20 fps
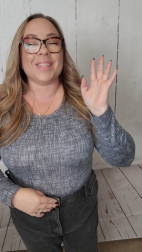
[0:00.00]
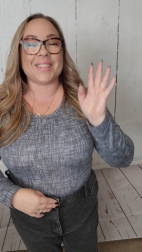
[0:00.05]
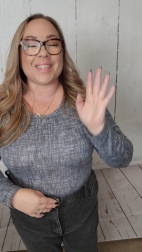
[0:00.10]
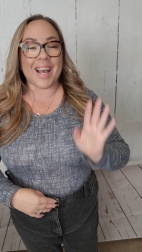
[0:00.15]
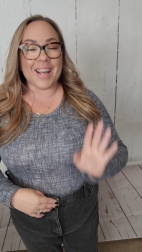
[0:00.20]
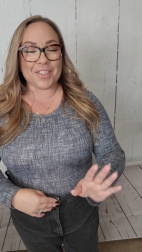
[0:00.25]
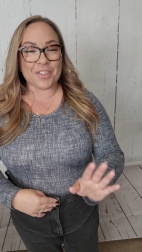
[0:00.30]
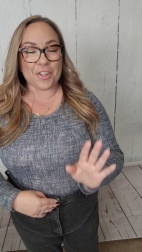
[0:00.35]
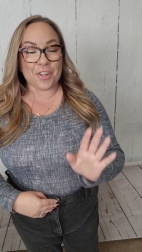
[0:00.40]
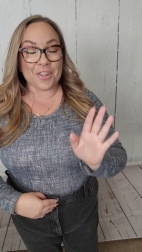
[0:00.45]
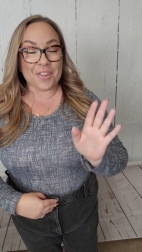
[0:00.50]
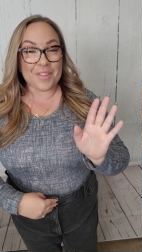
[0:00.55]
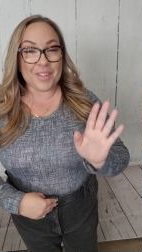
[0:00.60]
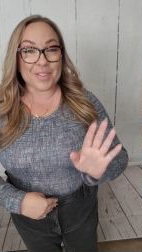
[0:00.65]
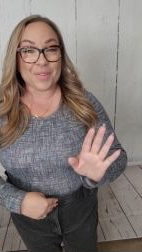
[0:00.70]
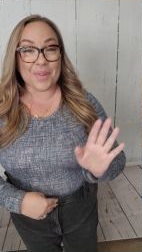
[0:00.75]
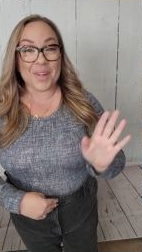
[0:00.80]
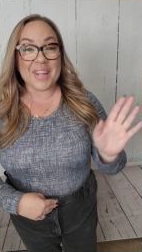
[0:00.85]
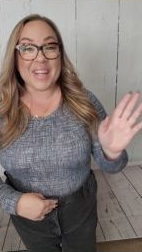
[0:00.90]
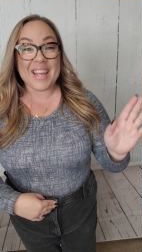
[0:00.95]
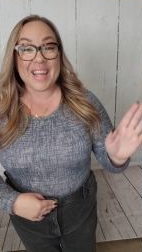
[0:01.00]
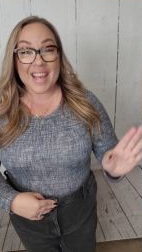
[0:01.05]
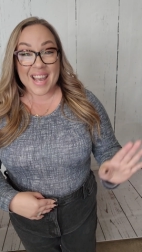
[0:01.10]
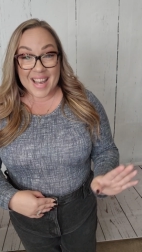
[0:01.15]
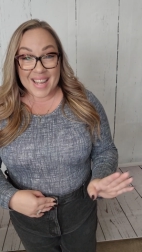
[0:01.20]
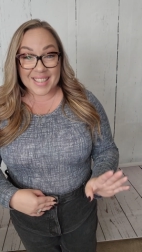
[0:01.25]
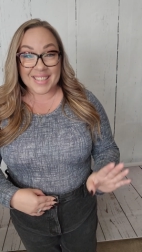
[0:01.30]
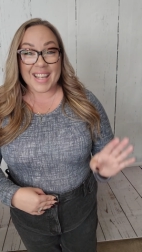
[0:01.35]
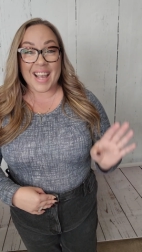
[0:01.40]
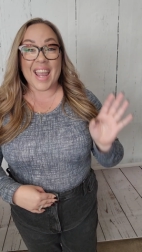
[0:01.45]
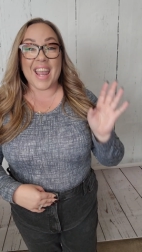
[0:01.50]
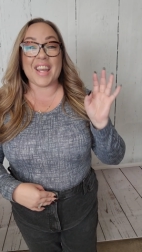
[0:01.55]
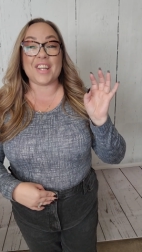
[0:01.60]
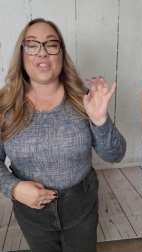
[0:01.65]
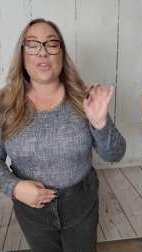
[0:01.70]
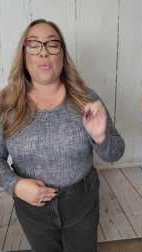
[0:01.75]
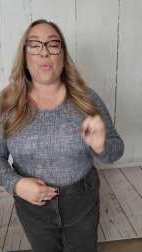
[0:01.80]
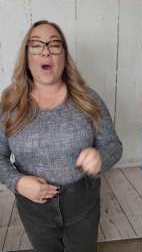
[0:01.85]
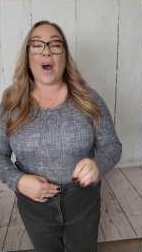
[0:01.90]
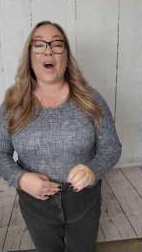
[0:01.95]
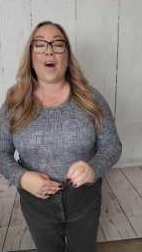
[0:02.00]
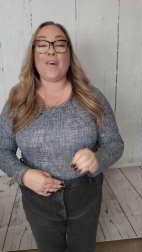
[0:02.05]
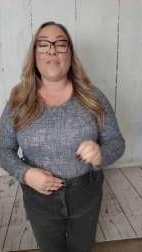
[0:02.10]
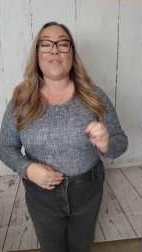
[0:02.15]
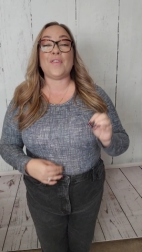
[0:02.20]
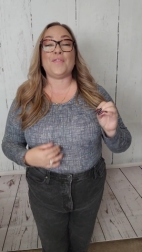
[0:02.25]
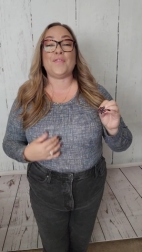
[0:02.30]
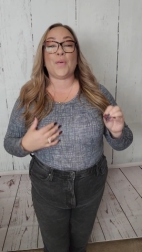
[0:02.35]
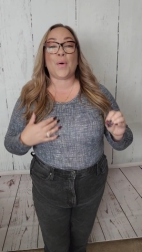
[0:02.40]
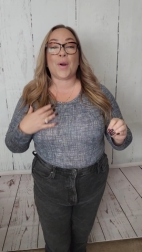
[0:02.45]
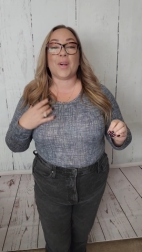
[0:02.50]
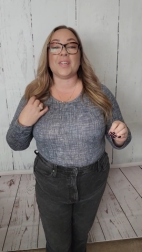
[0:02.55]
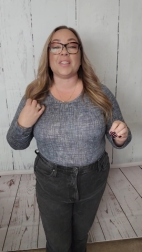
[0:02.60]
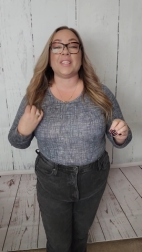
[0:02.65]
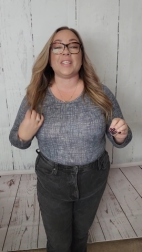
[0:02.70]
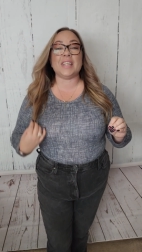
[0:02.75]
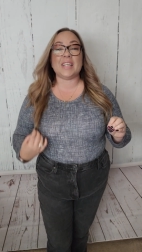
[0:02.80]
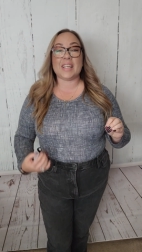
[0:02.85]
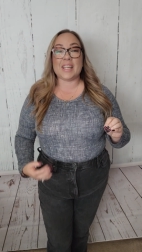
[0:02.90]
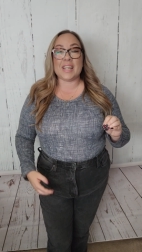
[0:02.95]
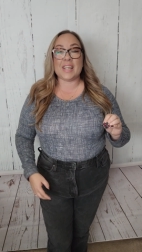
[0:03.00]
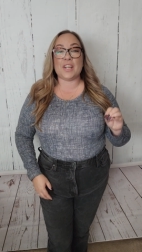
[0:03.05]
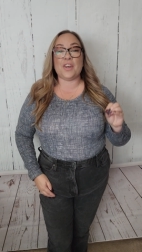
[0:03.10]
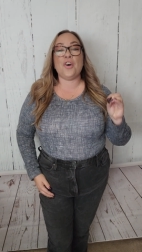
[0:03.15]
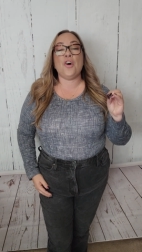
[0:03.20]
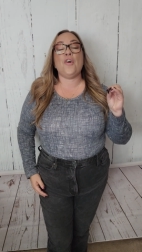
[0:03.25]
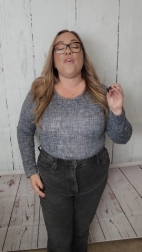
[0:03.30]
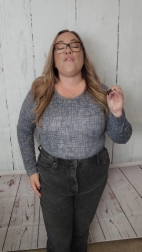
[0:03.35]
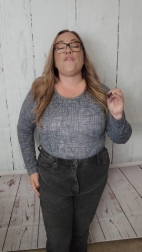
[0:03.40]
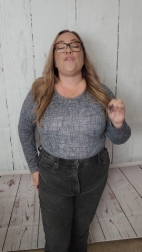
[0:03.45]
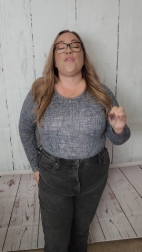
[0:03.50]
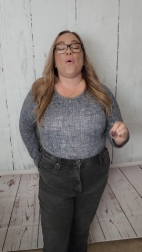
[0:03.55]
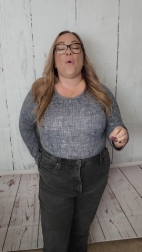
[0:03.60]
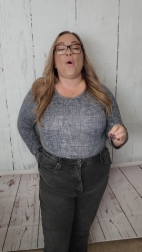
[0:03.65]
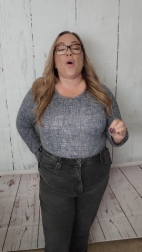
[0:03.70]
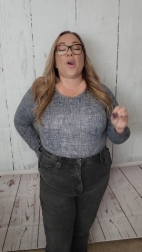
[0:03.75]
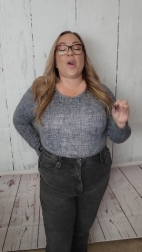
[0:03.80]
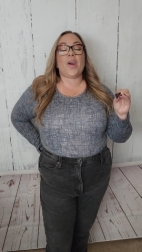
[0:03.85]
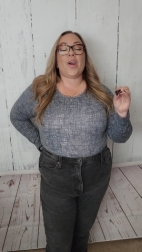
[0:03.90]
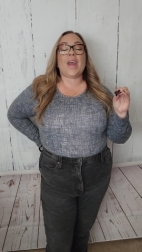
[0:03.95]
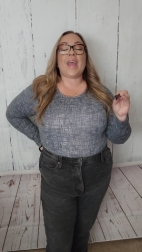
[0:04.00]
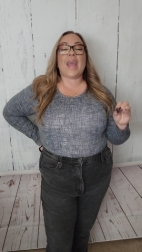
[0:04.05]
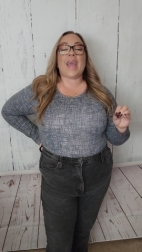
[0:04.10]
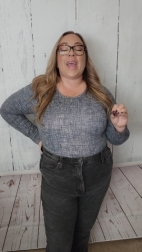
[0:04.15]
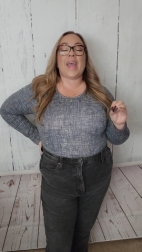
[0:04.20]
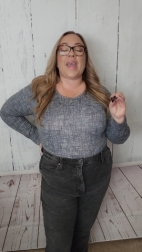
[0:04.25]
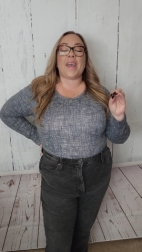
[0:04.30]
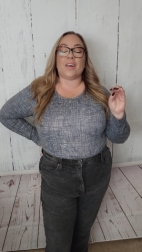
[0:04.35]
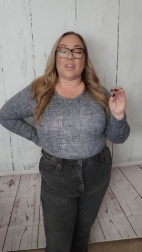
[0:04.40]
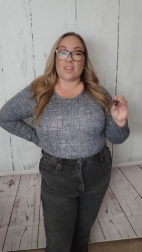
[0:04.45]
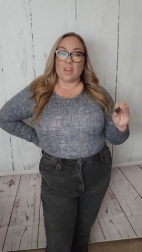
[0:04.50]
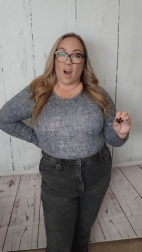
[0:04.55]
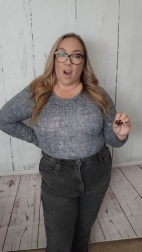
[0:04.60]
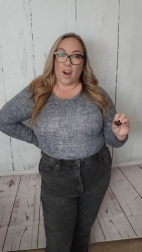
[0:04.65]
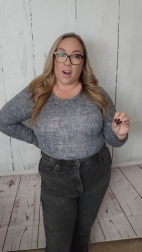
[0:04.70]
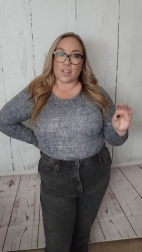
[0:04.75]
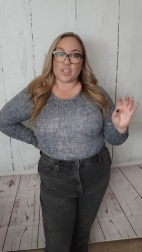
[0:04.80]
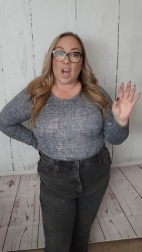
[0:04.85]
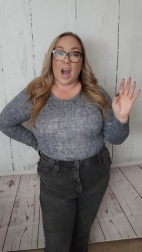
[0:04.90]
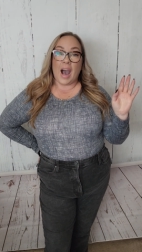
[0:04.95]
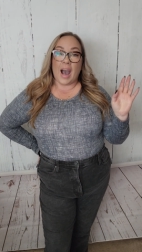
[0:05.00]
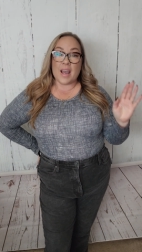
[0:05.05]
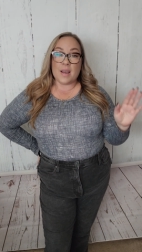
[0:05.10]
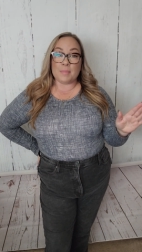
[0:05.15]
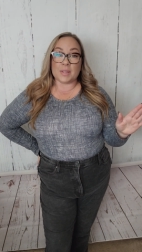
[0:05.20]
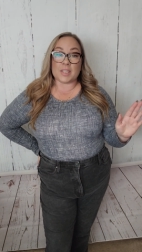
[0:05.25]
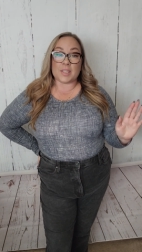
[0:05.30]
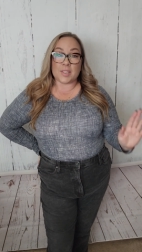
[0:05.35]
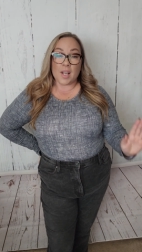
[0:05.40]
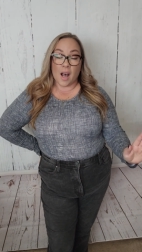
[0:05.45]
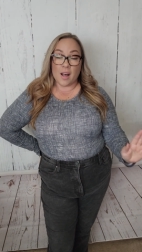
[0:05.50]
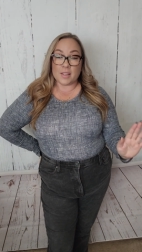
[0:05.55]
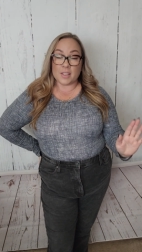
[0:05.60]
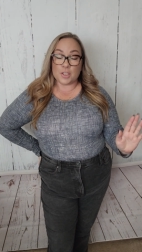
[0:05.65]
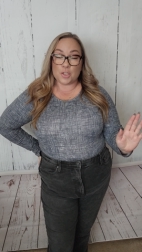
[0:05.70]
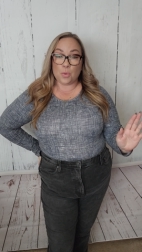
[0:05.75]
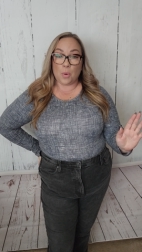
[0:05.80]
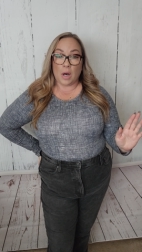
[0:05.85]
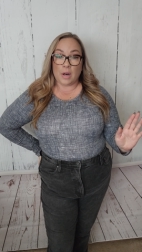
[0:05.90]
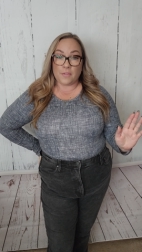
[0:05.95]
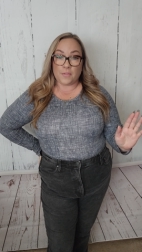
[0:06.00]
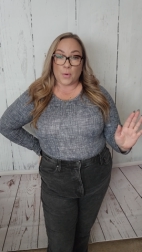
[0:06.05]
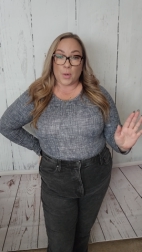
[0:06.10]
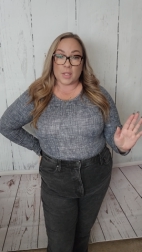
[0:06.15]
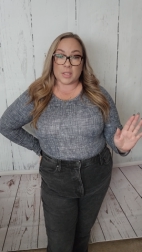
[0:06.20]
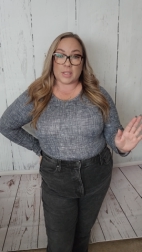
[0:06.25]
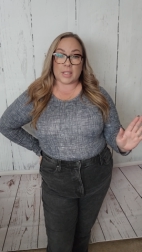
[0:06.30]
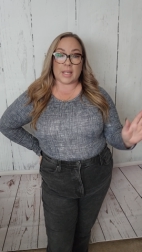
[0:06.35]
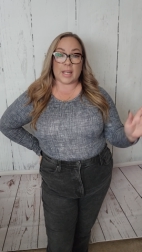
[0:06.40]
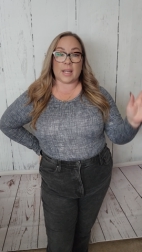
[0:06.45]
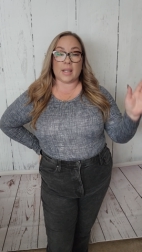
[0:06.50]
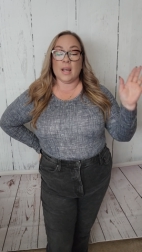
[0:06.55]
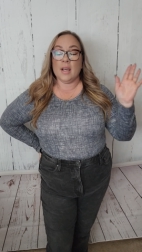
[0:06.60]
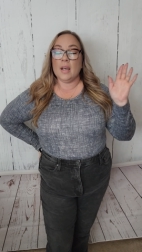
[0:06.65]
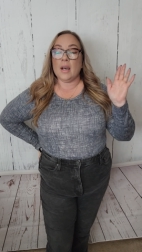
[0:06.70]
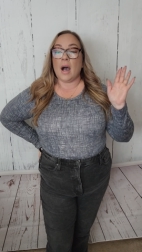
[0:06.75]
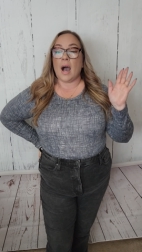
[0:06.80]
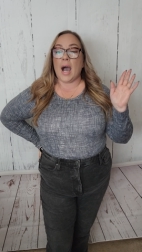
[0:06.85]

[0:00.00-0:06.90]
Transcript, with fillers: the size chart on this one is a 12, 14, for a large. I am a solid 12, 14.